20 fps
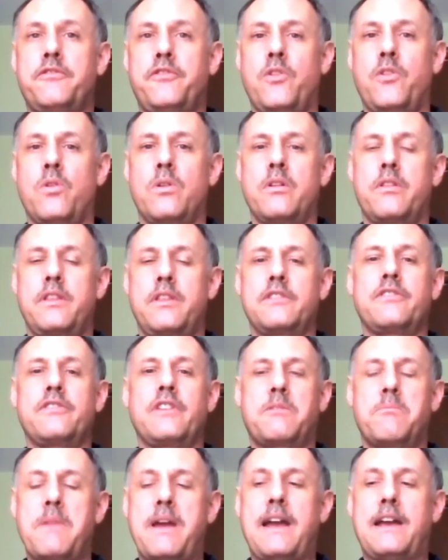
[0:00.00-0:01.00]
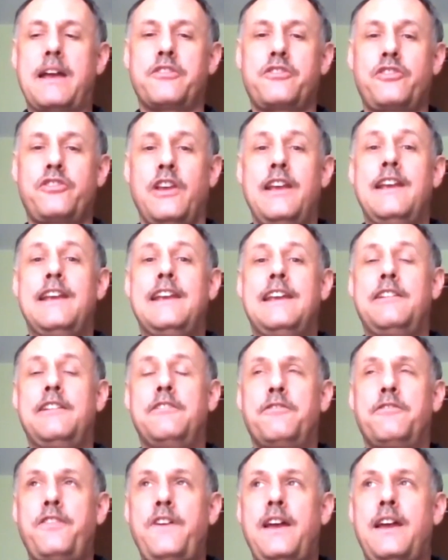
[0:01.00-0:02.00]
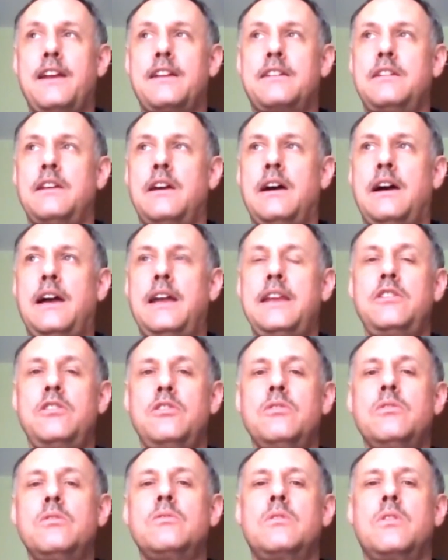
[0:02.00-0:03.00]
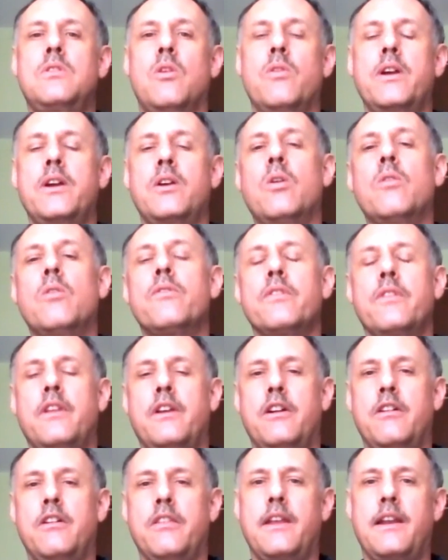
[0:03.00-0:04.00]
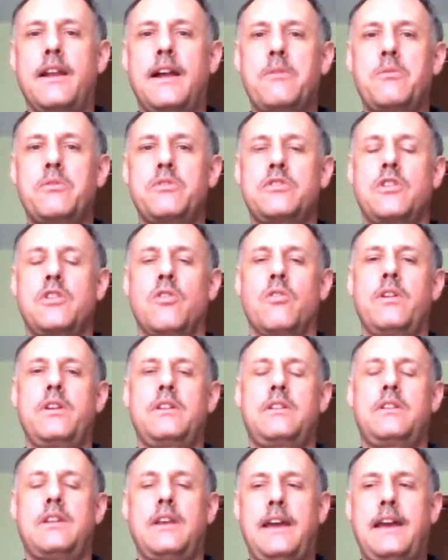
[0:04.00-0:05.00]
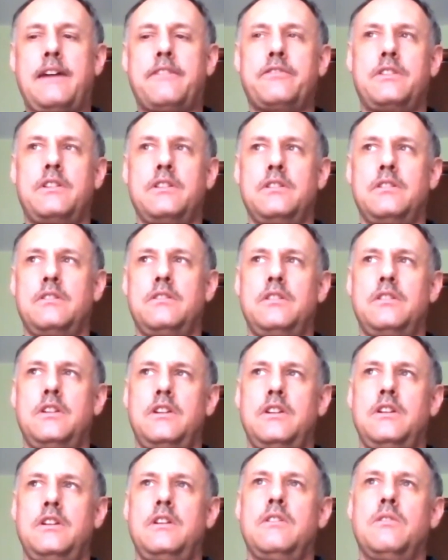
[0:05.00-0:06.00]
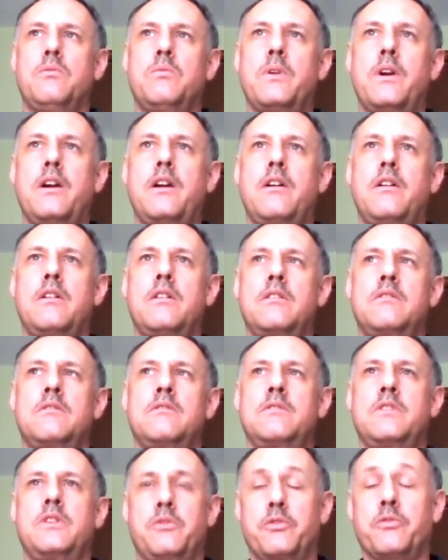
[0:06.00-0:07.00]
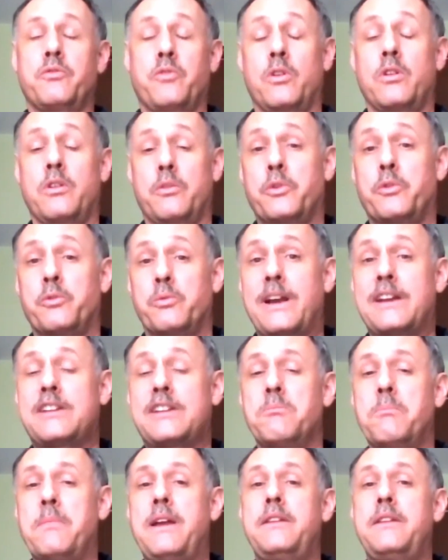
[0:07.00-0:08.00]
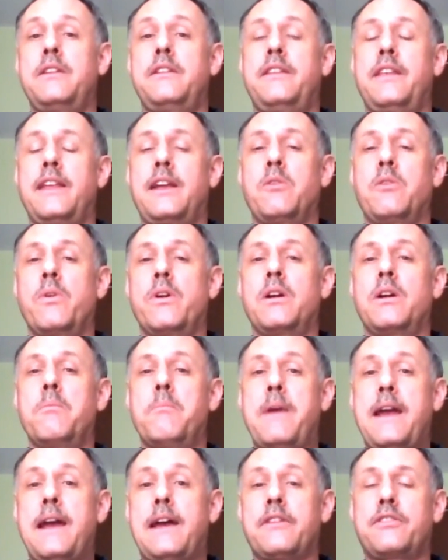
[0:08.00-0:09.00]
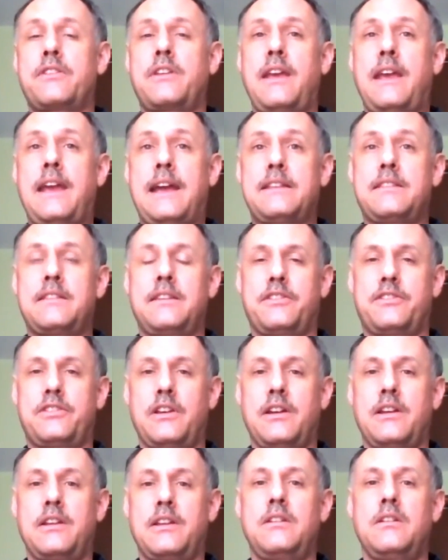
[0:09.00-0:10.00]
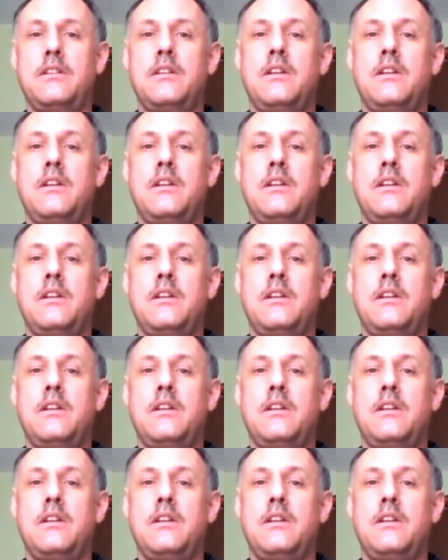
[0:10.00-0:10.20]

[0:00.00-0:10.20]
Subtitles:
for things like masks. In fact, I knew going over there that I was going to have to it was recommended that I wear a mask at the site.